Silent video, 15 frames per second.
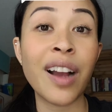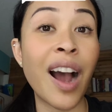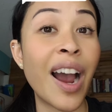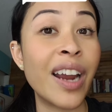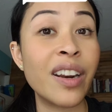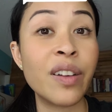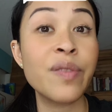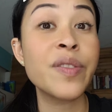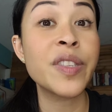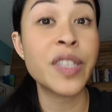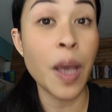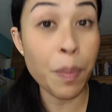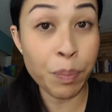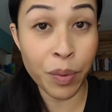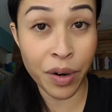kind of
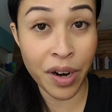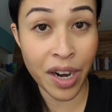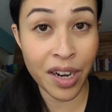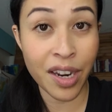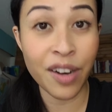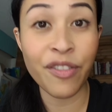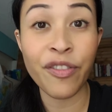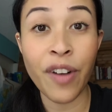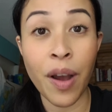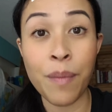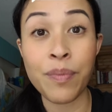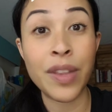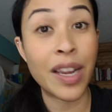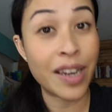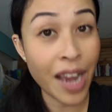separated
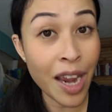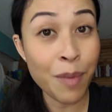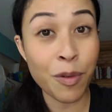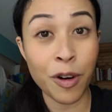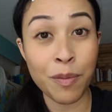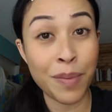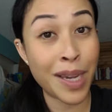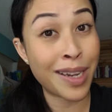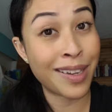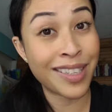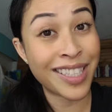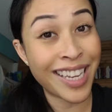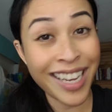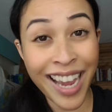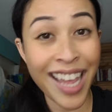from the neighbor
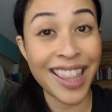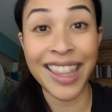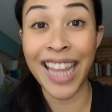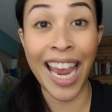because again,